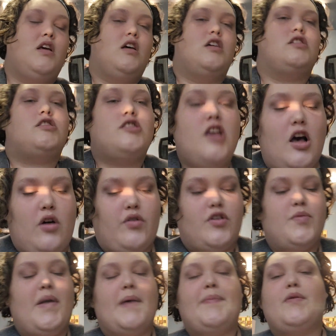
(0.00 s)
So, you
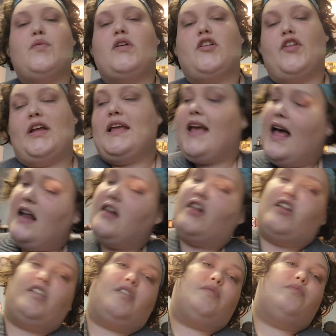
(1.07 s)
might be wondering,
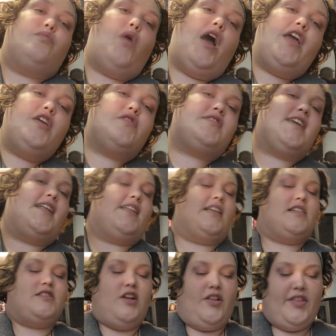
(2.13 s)
Kendall, why are you telling
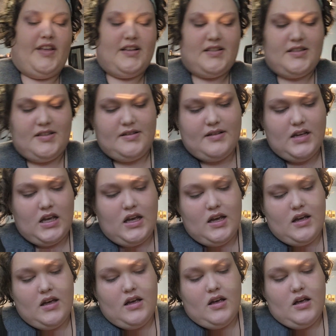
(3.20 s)
us all this?
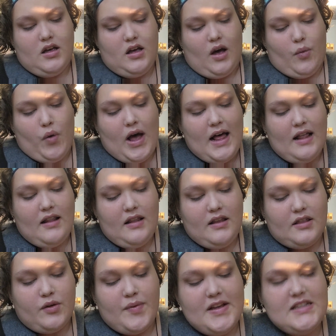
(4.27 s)
Well,
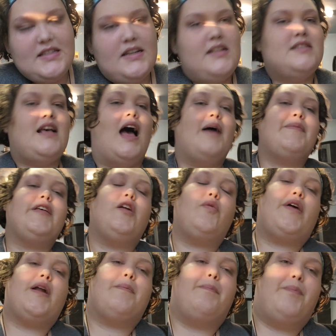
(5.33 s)
the reason is I'm going to
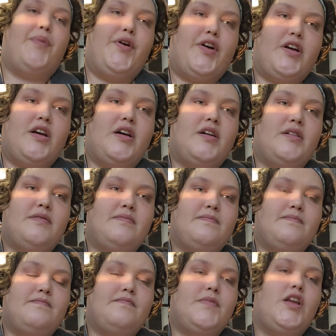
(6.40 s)
write a book.
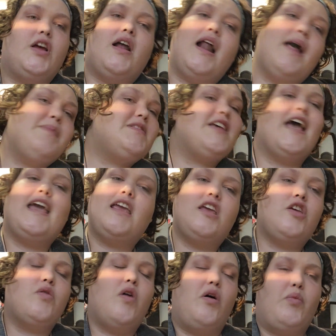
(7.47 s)
Yeah, I'm taking
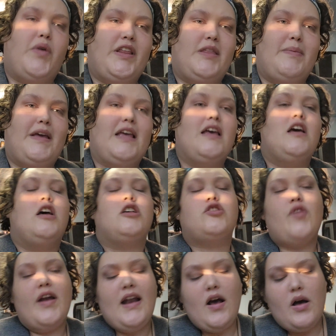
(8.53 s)
you all with me. So
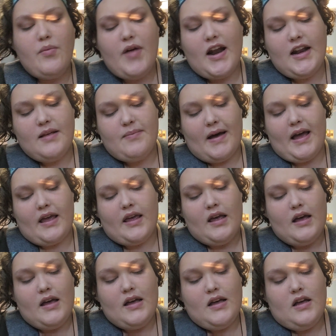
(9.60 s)
right now I'm writing my
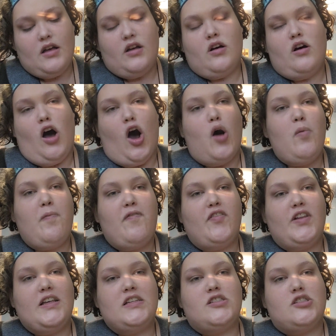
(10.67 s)

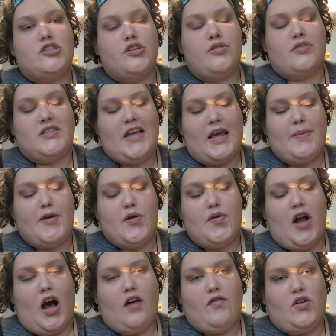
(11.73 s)
hopefully debut
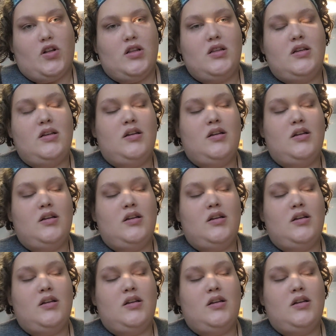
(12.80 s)
novel.